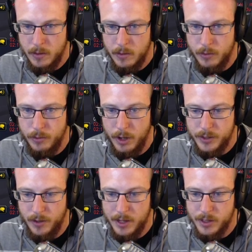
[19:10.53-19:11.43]

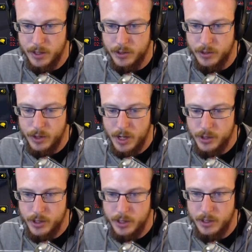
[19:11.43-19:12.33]
Fresh frost
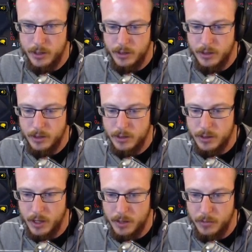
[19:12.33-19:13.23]
concentration,
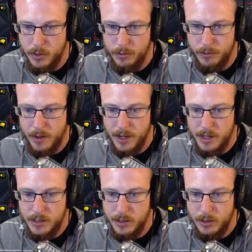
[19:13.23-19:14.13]
so I can move if I
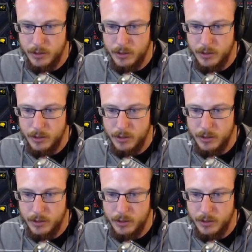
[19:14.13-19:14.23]
need to.